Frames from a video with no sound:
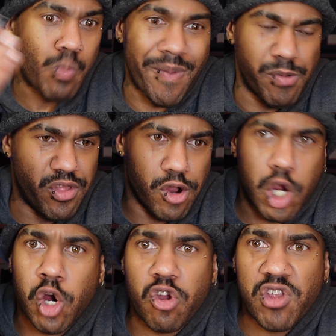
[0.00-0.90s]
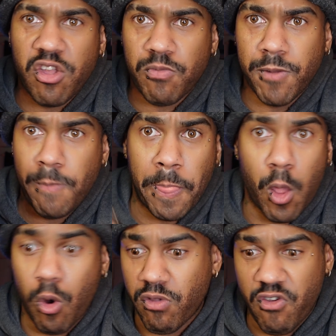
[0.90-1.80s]
Maybe they're a car salesman,
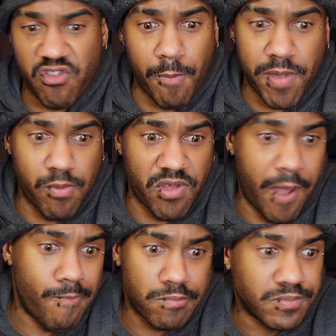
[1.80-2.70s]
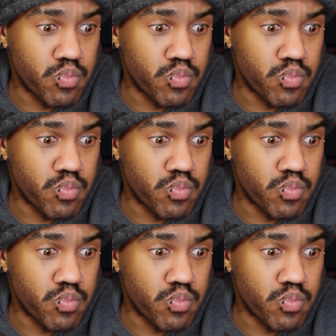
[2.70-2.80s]
or there's some people that